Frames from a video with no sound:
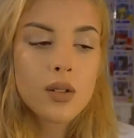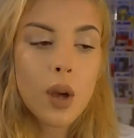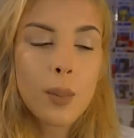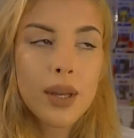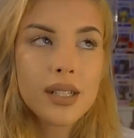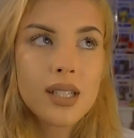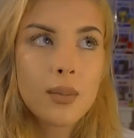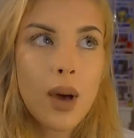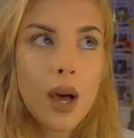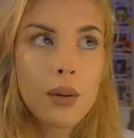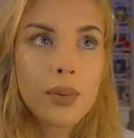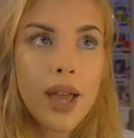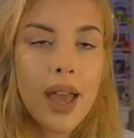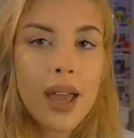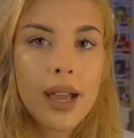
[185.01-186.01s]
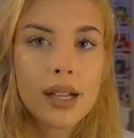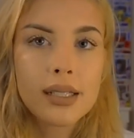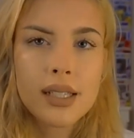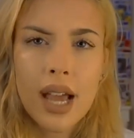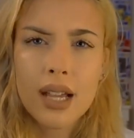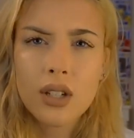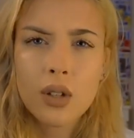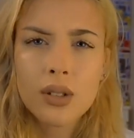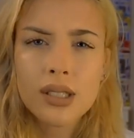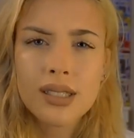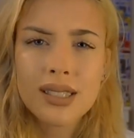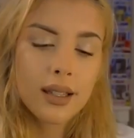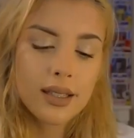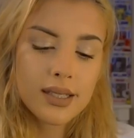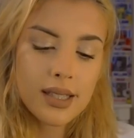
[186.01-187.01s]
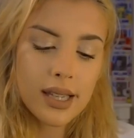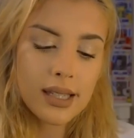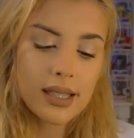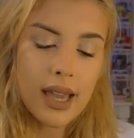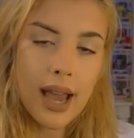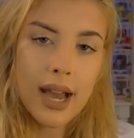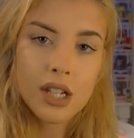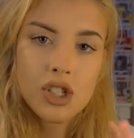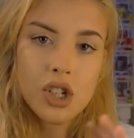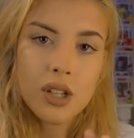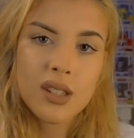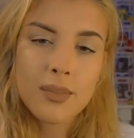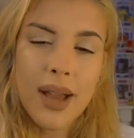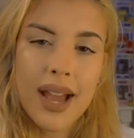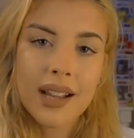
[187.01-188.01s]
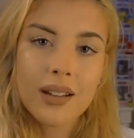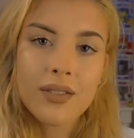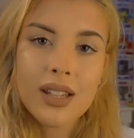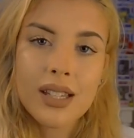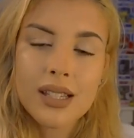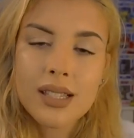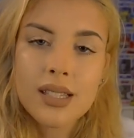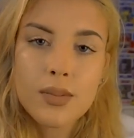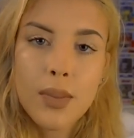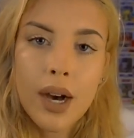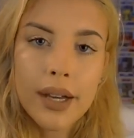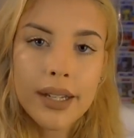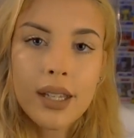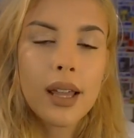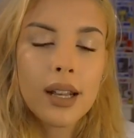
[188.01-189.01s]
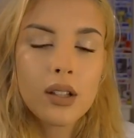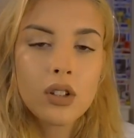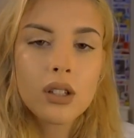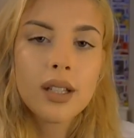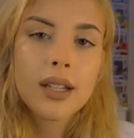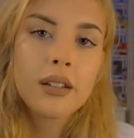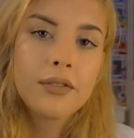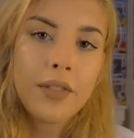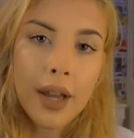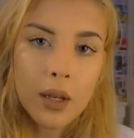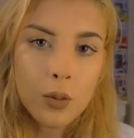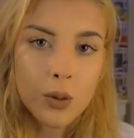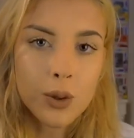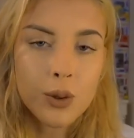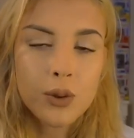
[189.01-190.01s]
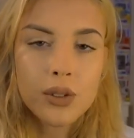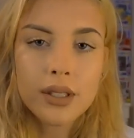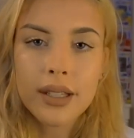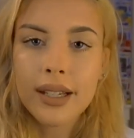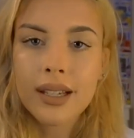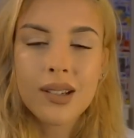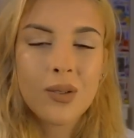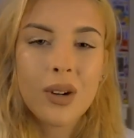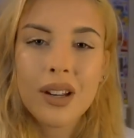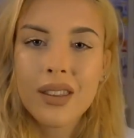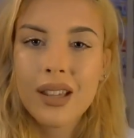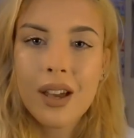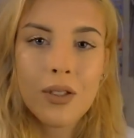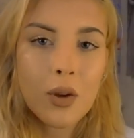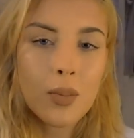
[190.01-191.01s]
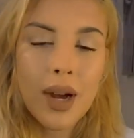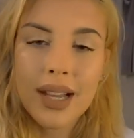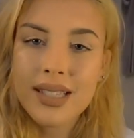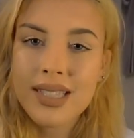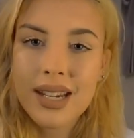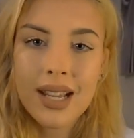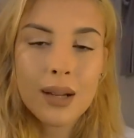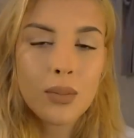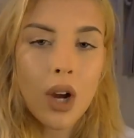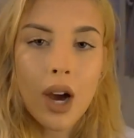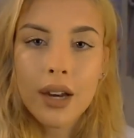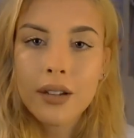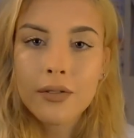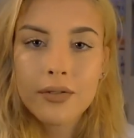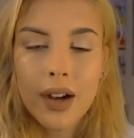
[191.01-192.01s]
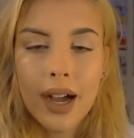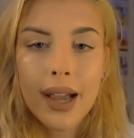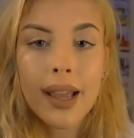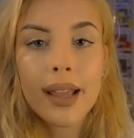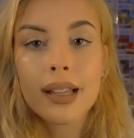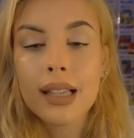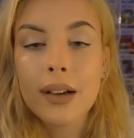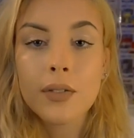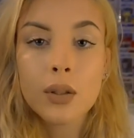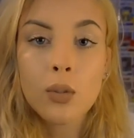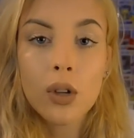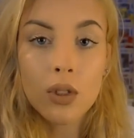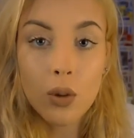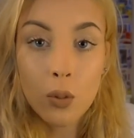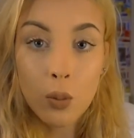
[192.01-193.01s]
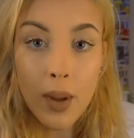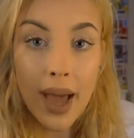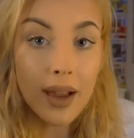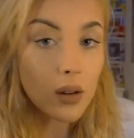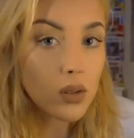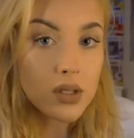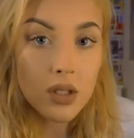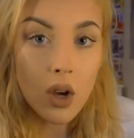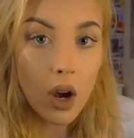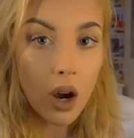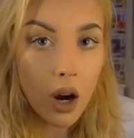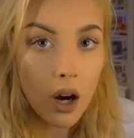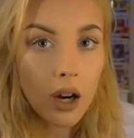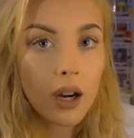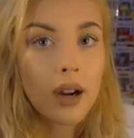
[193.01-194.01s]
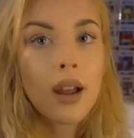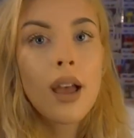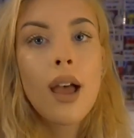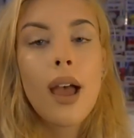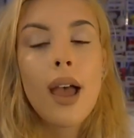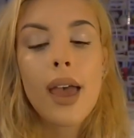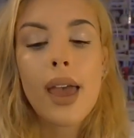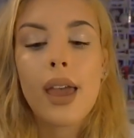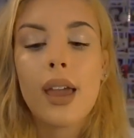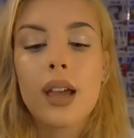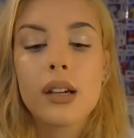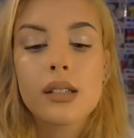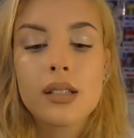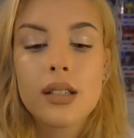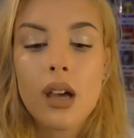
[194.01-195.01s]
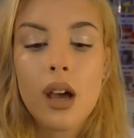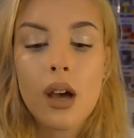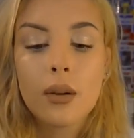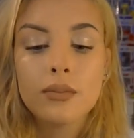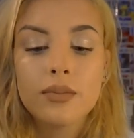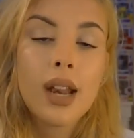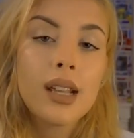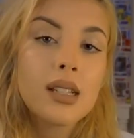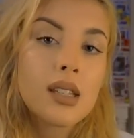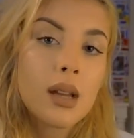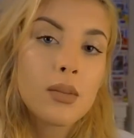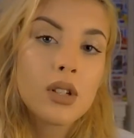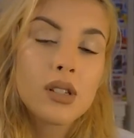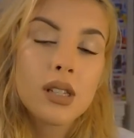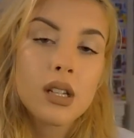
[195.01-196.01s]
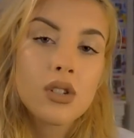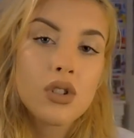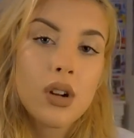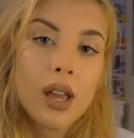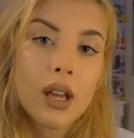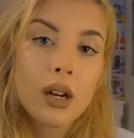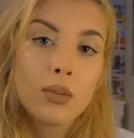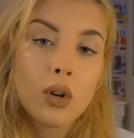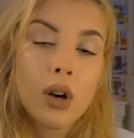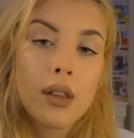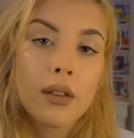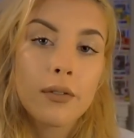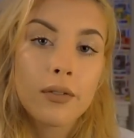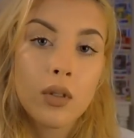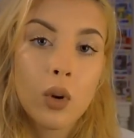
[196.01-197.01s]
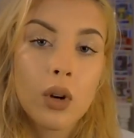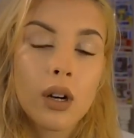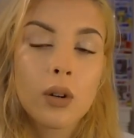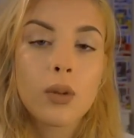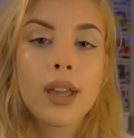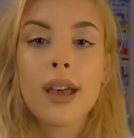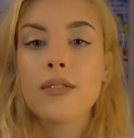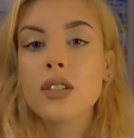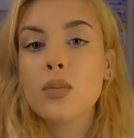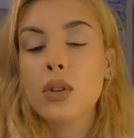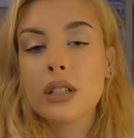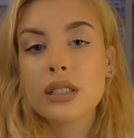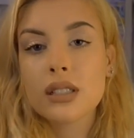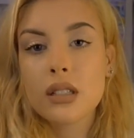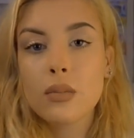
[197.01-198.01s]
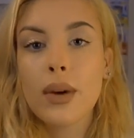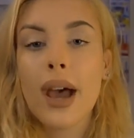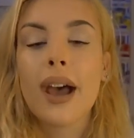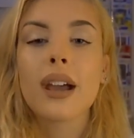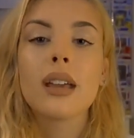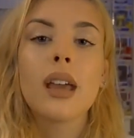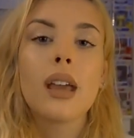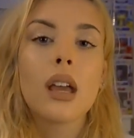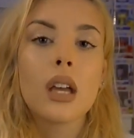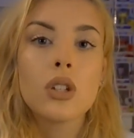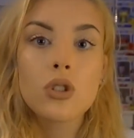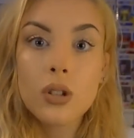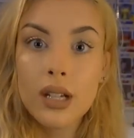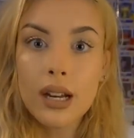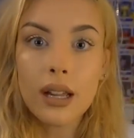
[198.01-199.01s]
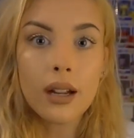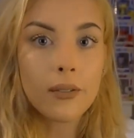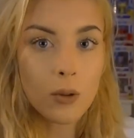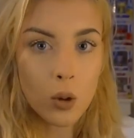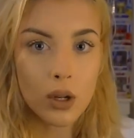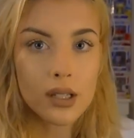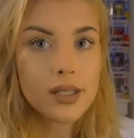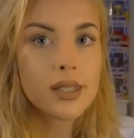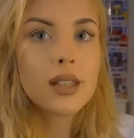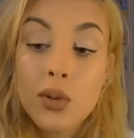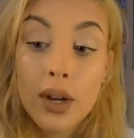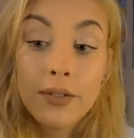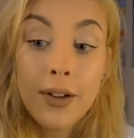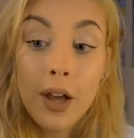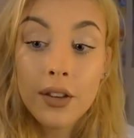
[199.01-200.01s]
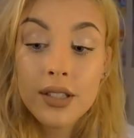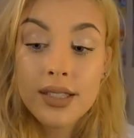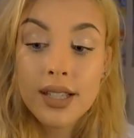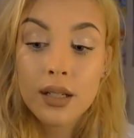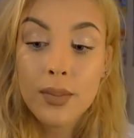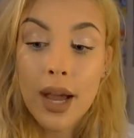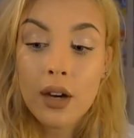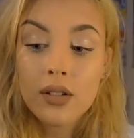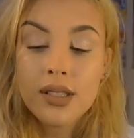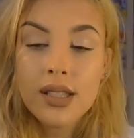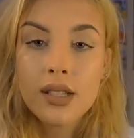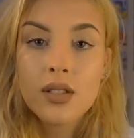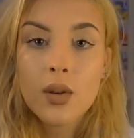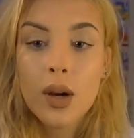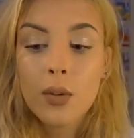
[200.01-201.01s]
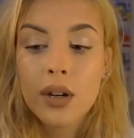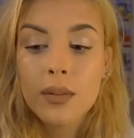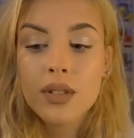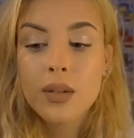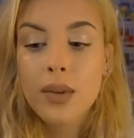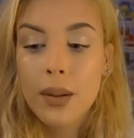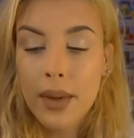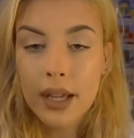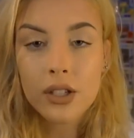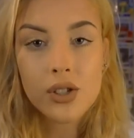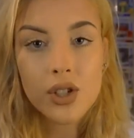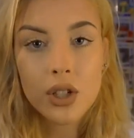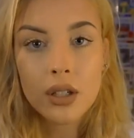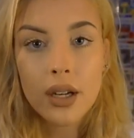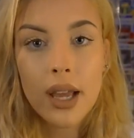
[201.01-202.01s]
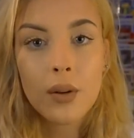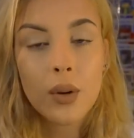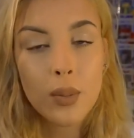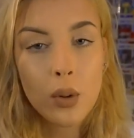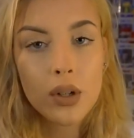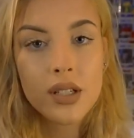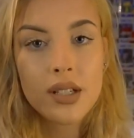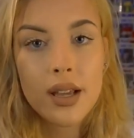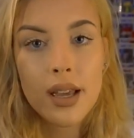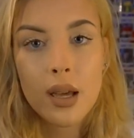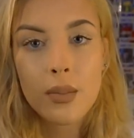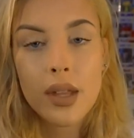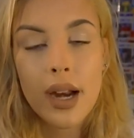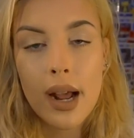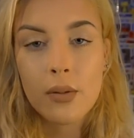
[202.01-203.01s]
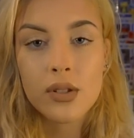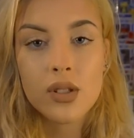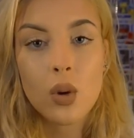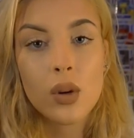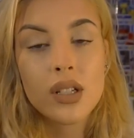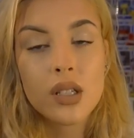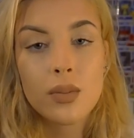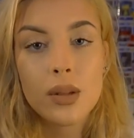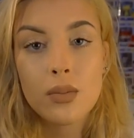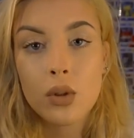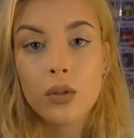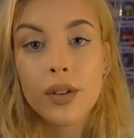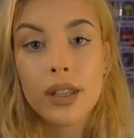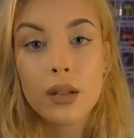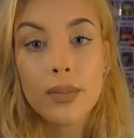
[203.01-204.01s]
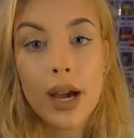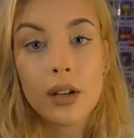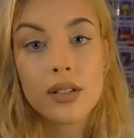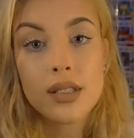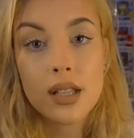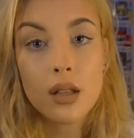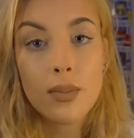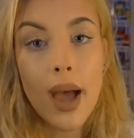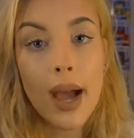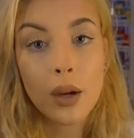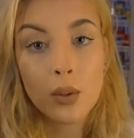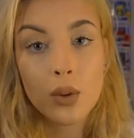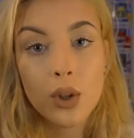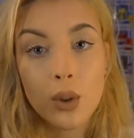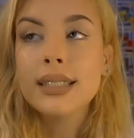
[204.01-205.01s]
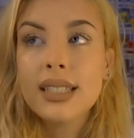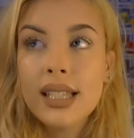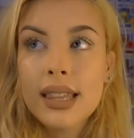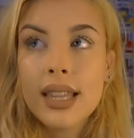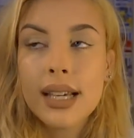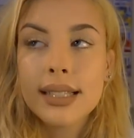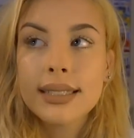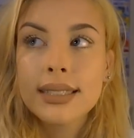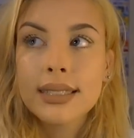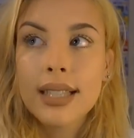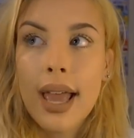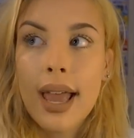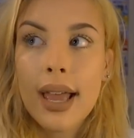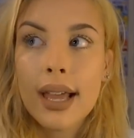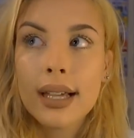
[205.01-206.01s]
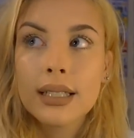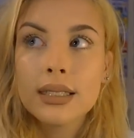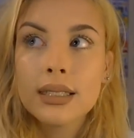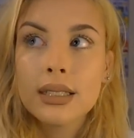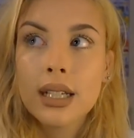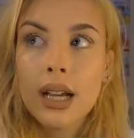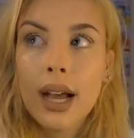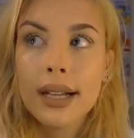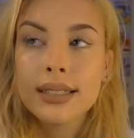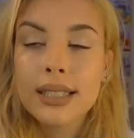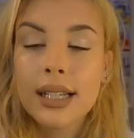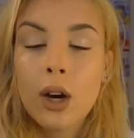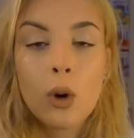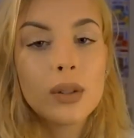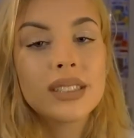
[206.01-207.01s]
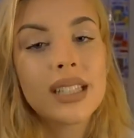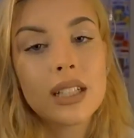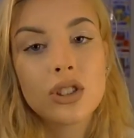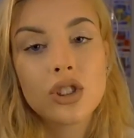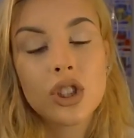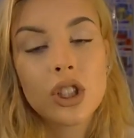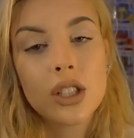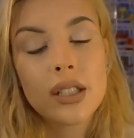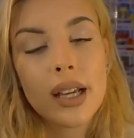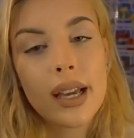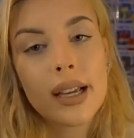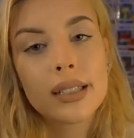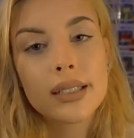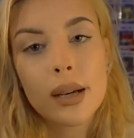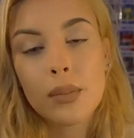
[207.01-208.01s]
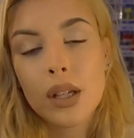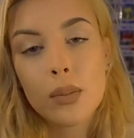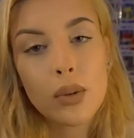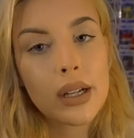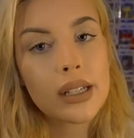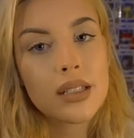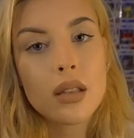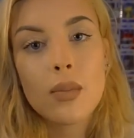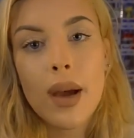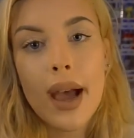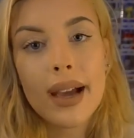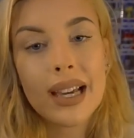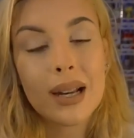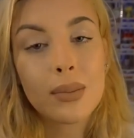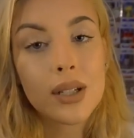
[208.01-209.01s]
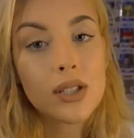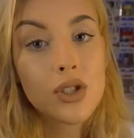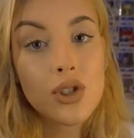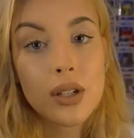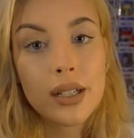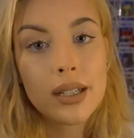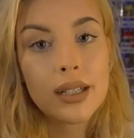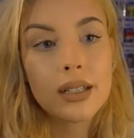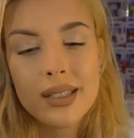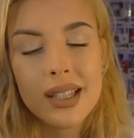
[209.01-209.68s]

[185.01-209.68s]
So I picked him up and I noticed he had this like gash on the back of his body and it looked like a fight wound, like like one of the other mice and him got in a fight, left him with a battle scar. And um, anytime there's an injured animal on the floor, we have to bring it to the back and treat it, of course. So I found the sick mouse, and so I went up to my manager and reported to him that I was going to be moving the mouse to the back room. I did this, and I said, oh, it's injured, and I'm gonna bring it to the back, and I'm gonna treat it.